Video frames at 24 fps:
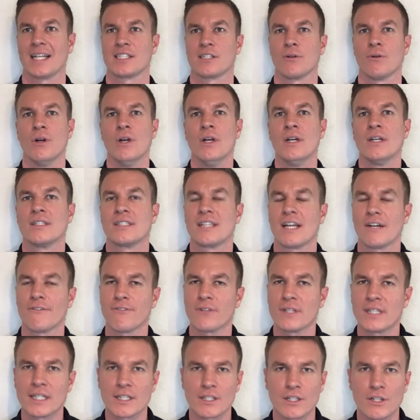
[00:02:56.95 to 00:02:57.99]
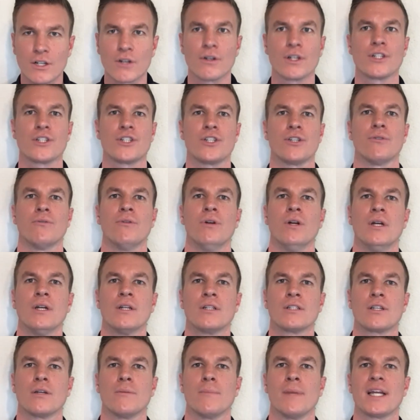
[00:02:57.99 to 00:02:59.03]
So definitely encourage you
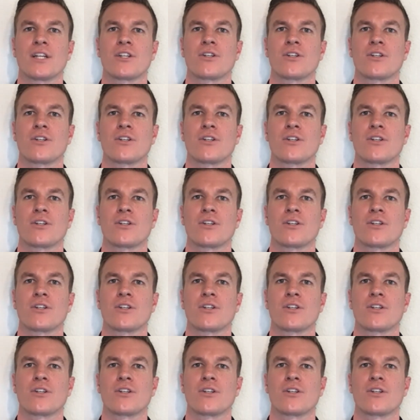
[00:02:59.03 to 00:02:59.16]
to make